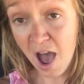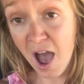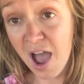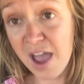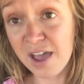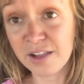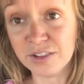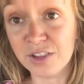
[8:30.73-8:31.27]

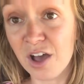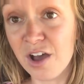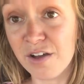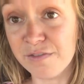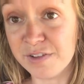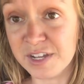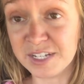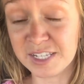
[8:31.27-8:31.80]
I
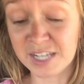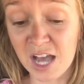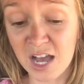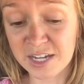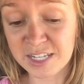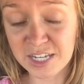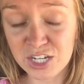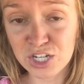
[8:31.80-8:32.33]
love his
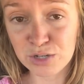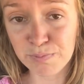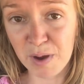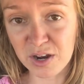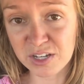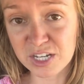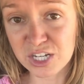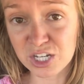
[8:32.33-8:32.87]
socks. He just
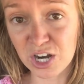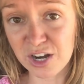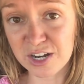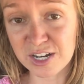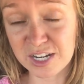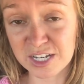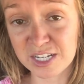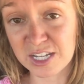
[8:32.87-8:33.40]
barely
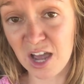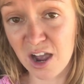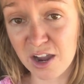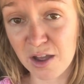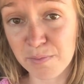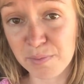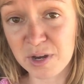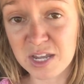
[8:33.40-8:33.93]
started a sock
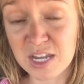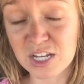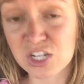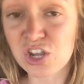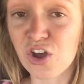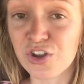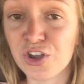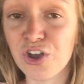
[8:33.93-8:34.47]
company.
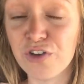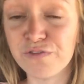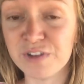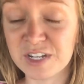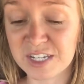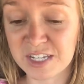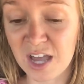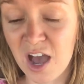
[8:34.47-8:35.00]
It's called Hoof
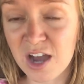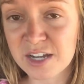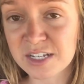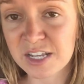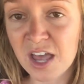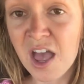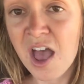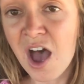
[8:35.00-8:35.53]
It
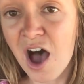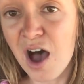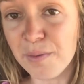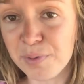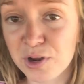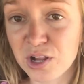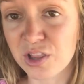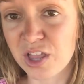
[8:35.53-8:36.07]
Socks. I'll
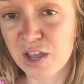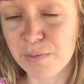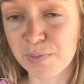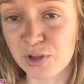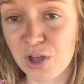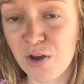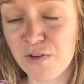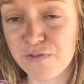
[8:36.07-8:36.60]
put a link
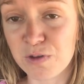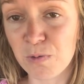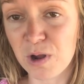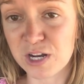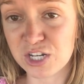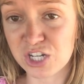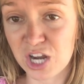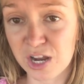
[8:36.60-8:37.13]
below if you
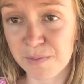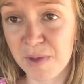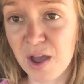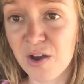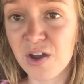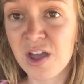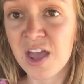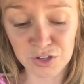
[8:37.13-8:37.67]
want to check them
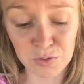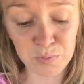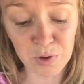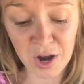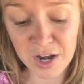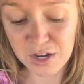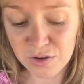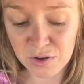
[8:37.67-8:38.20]
out. So
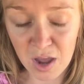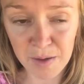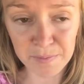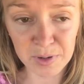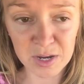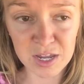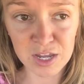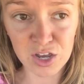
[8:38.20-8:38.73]
brand new
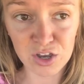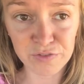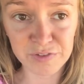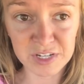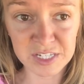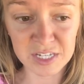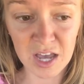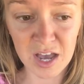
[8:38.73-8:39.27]
company, Hoof
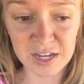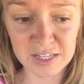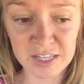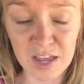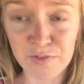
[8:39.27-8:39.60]
It Socks.